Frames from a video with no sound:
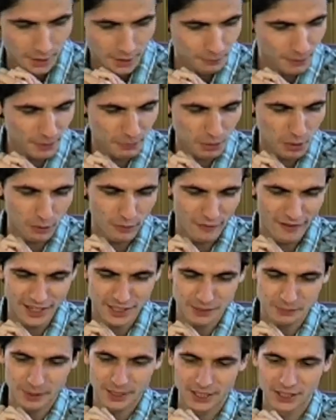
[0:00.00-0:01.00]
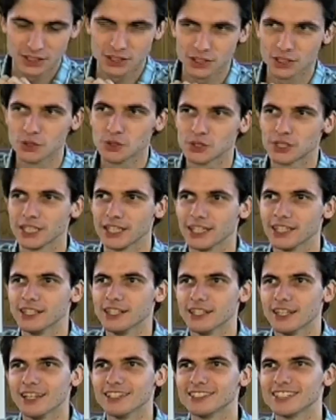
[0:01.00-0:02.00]
people with Asperger's usually
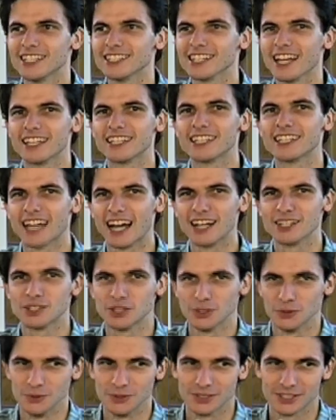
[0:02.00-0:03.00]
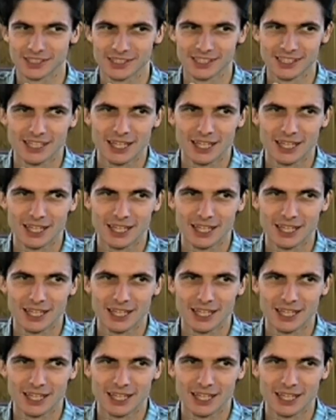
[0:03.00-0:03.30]
tend to like cartoons,